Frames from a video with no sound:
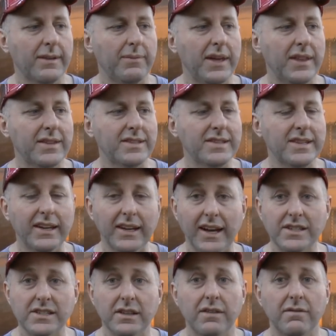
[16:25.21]
Now the son
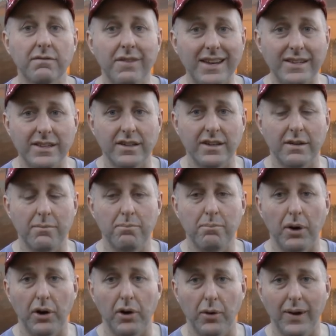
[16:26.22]
actually invented a
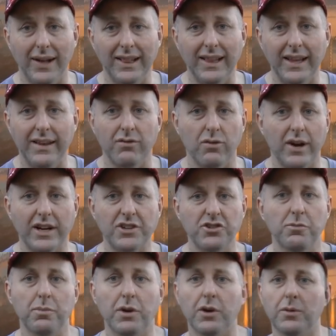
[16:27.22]
bow, a lever
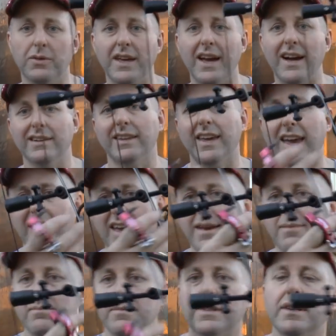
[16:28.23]
action bow without
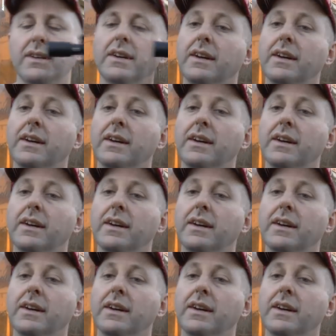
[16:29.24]
cams.